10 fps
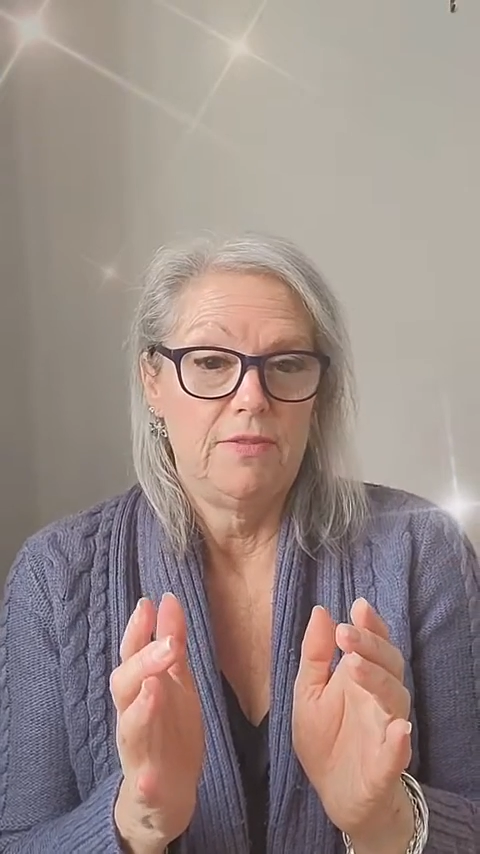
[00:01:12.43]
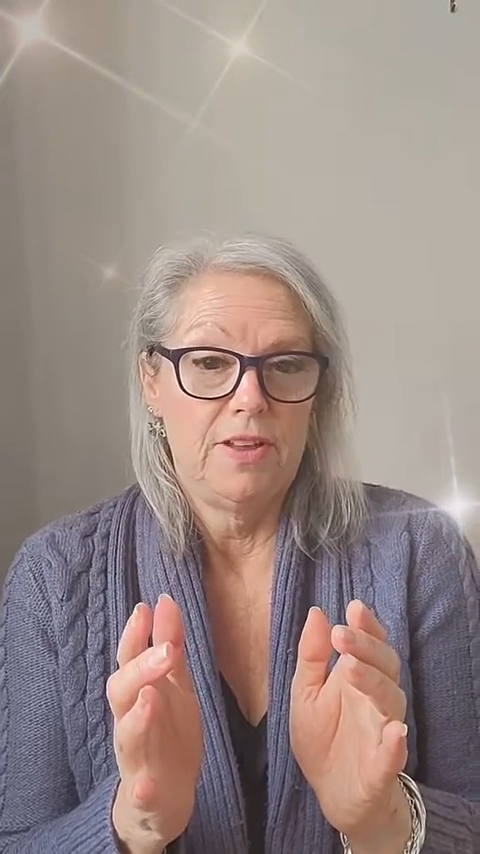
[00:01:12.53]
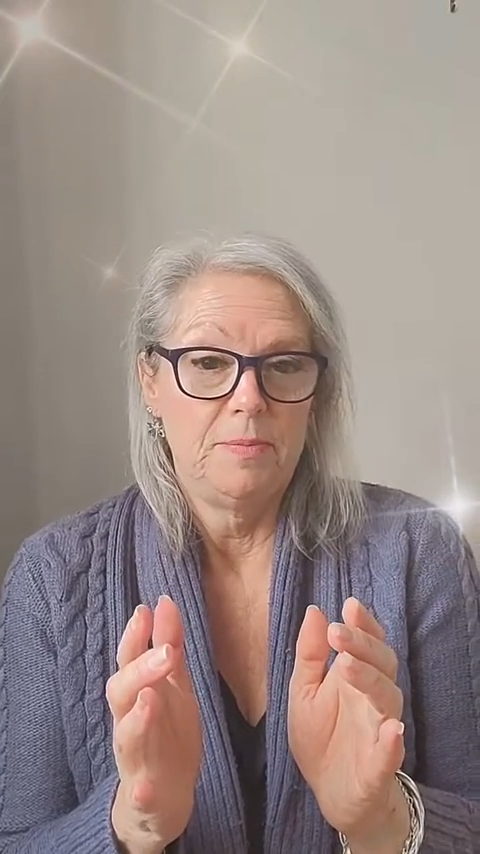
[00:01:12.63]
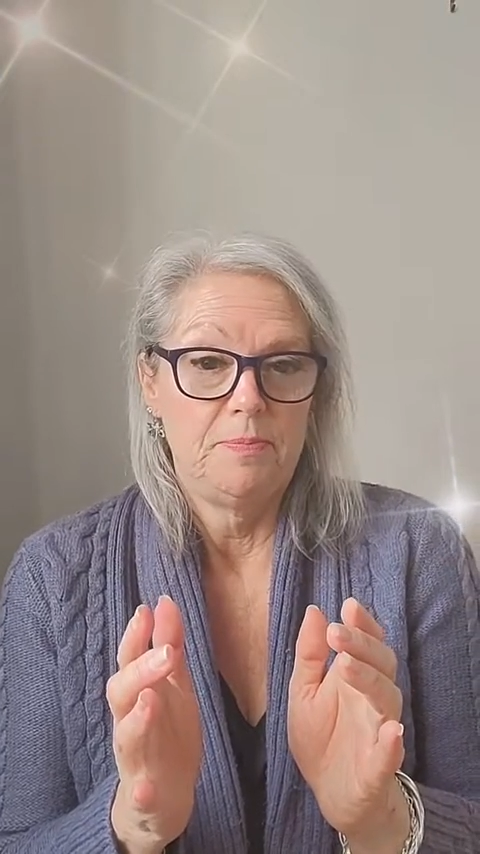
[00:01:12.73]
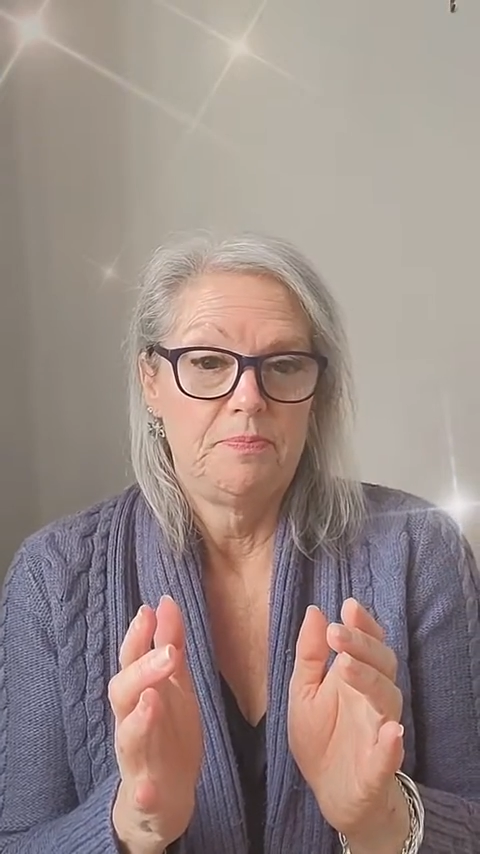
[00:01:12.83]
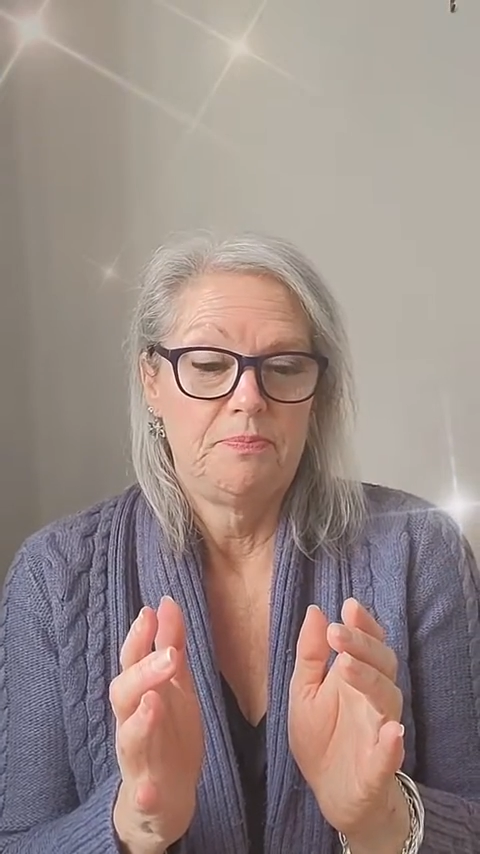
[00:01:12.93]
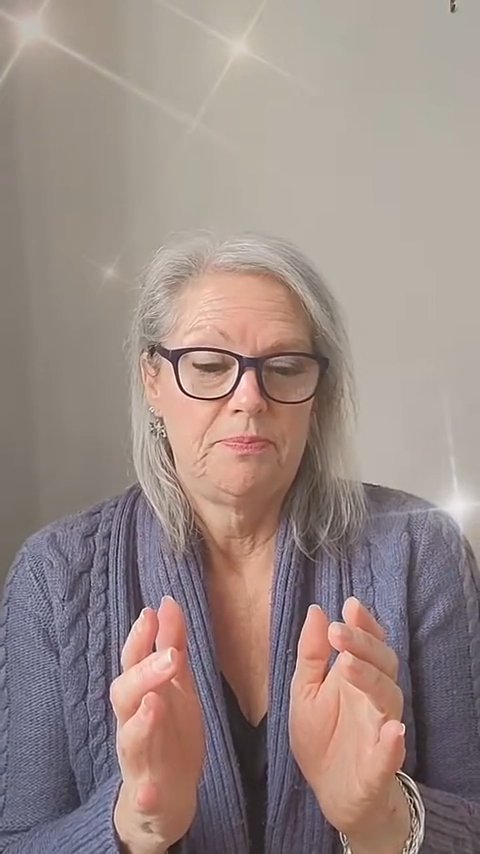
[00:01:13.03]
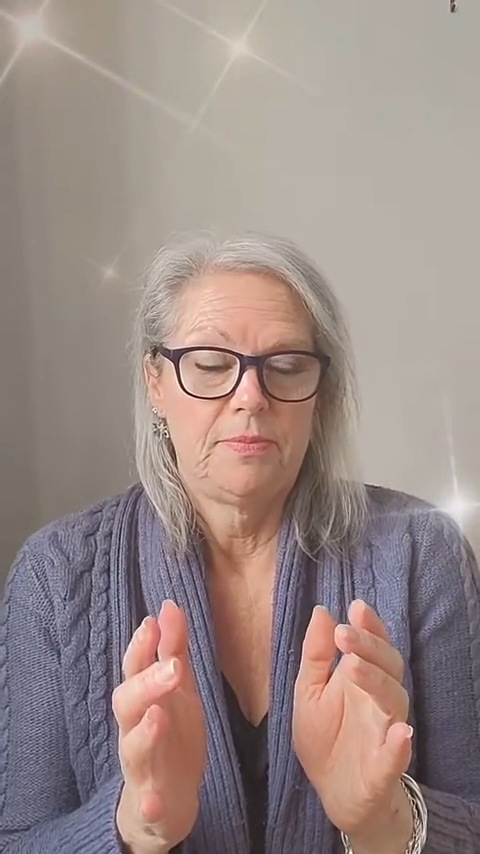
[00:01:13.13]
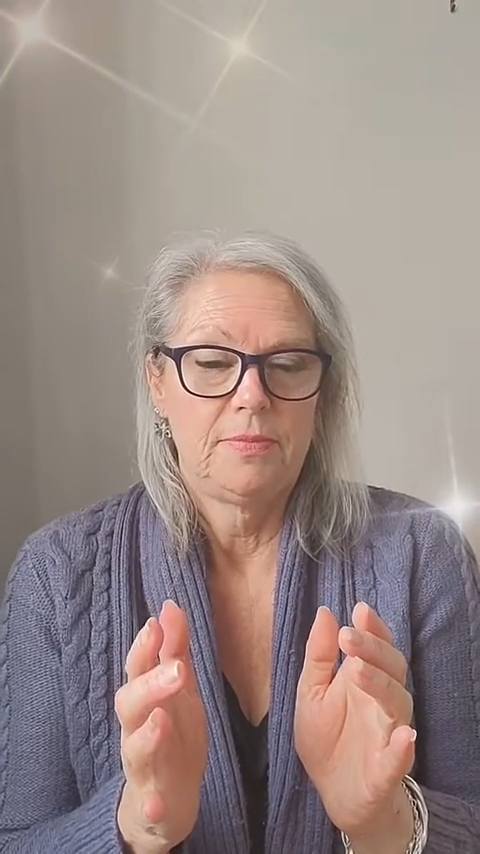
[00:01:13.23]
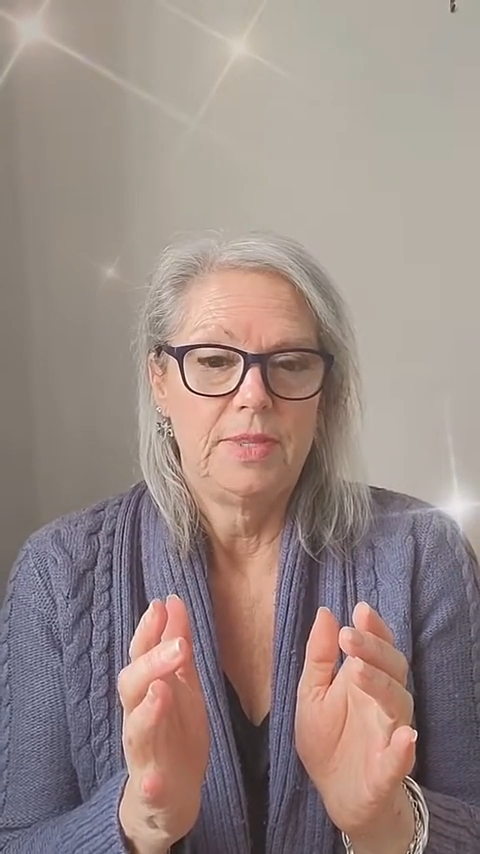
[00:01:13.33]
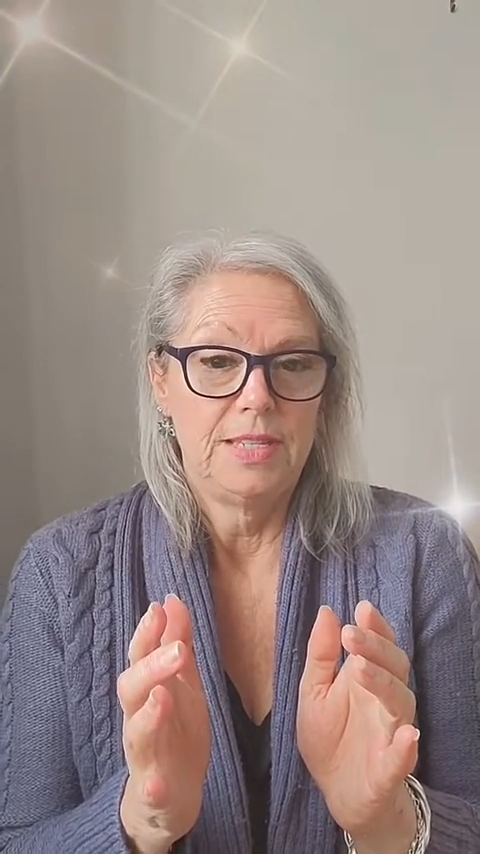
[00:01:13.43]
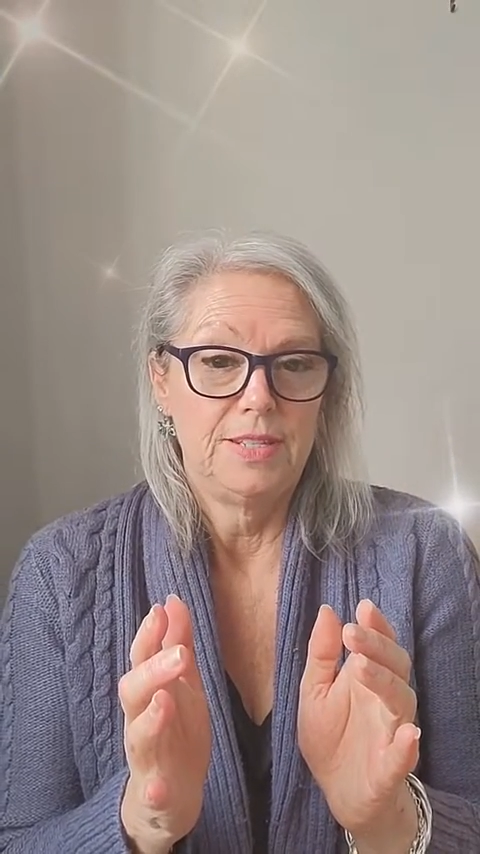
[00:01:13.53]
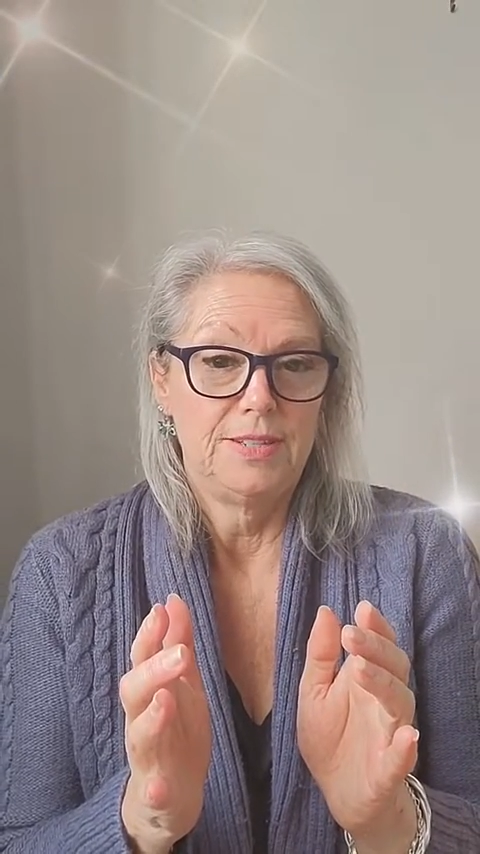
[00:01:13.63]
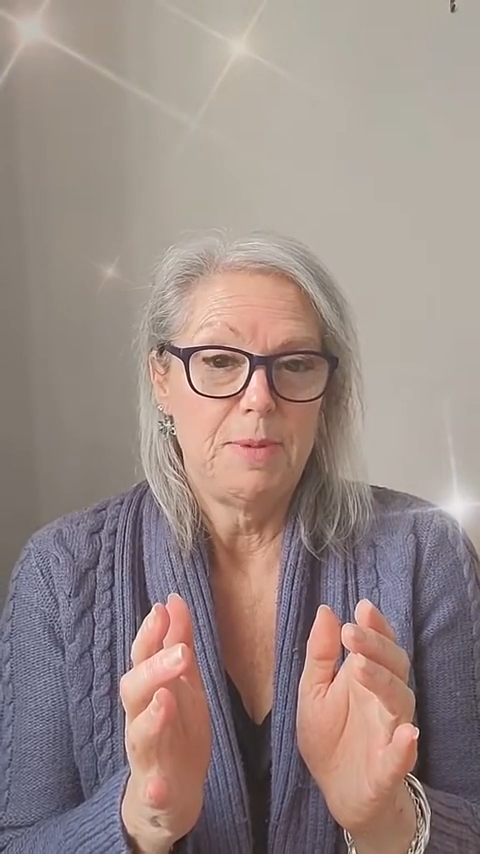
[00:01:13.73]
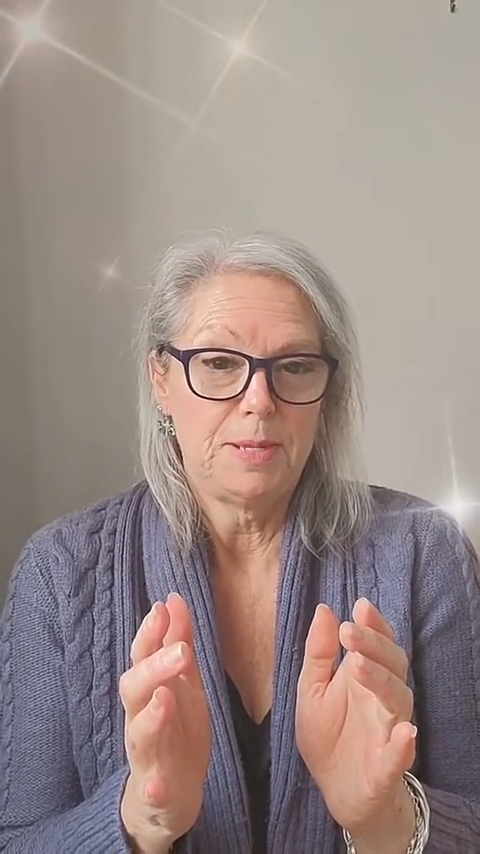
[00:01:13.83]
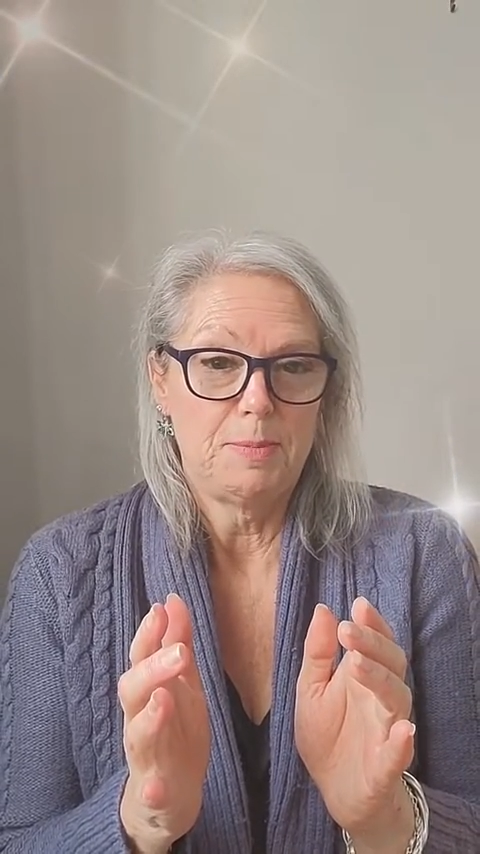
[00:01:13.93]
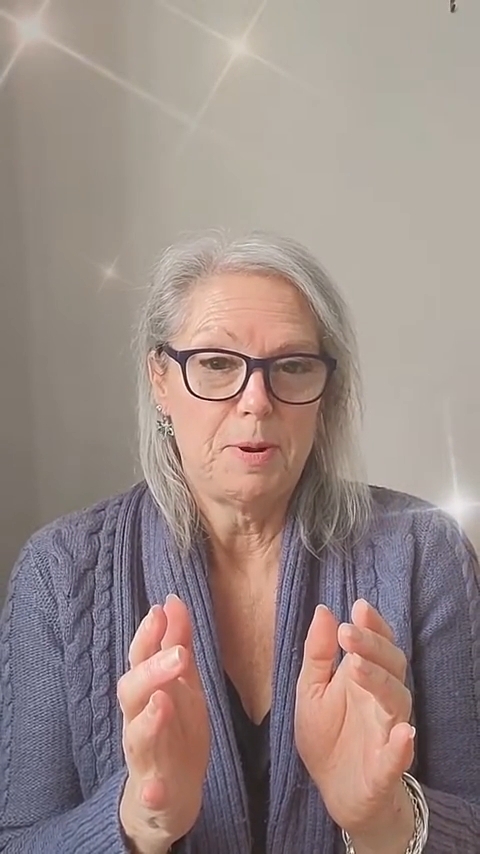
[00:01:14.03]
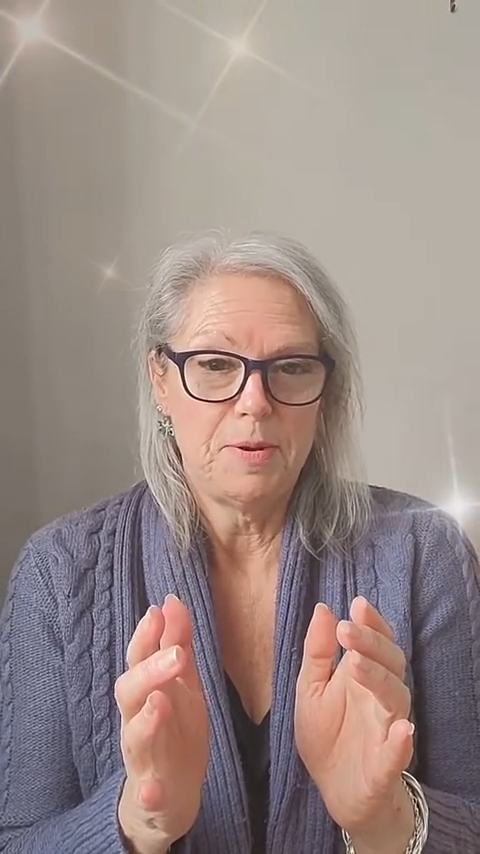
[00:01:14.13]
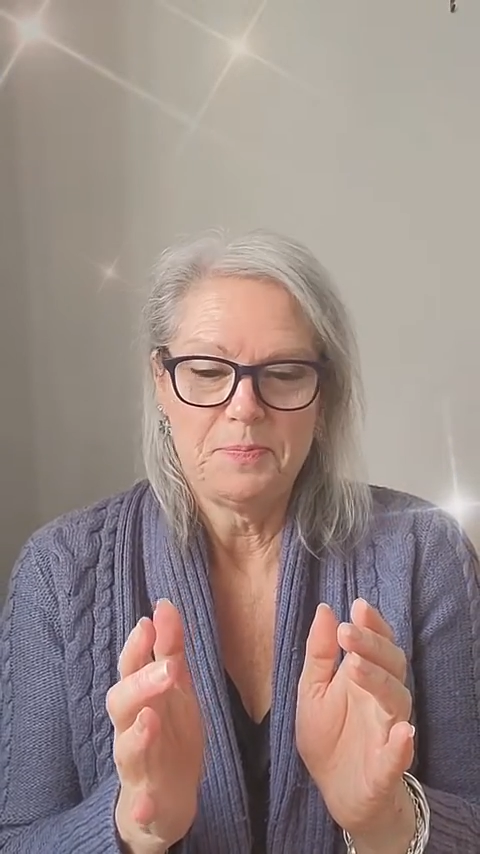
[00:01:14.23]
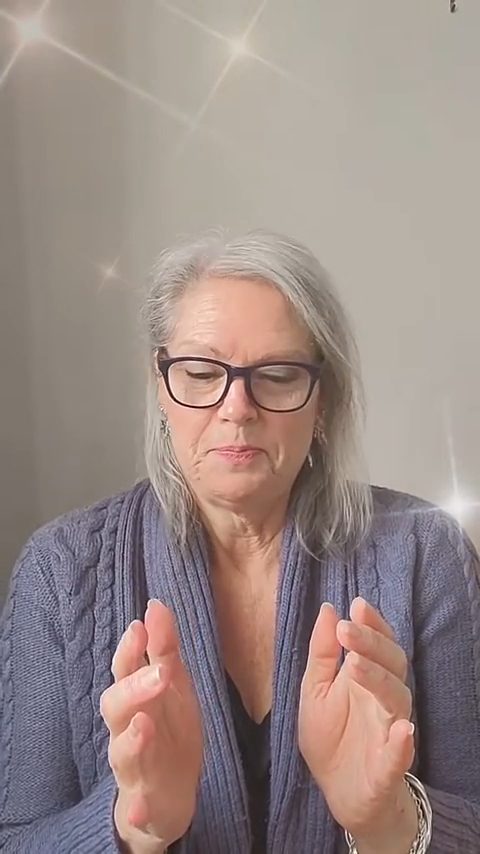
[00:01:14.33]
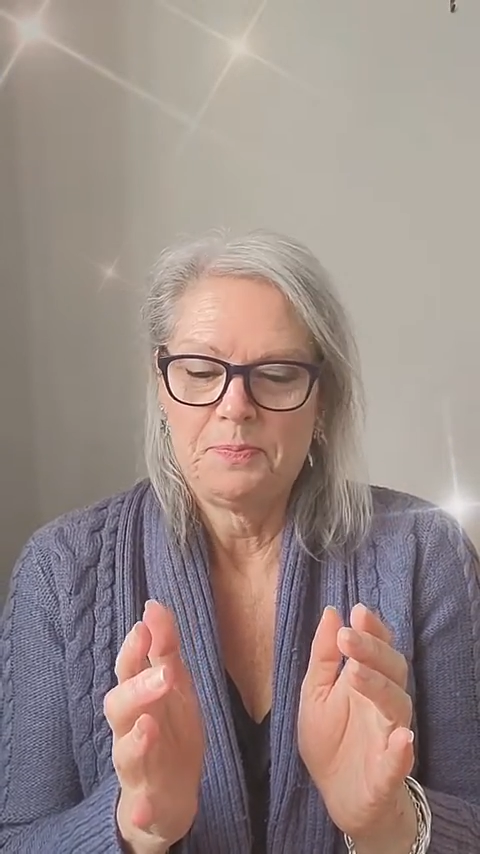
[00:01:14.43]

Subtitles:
fun, this is the best part,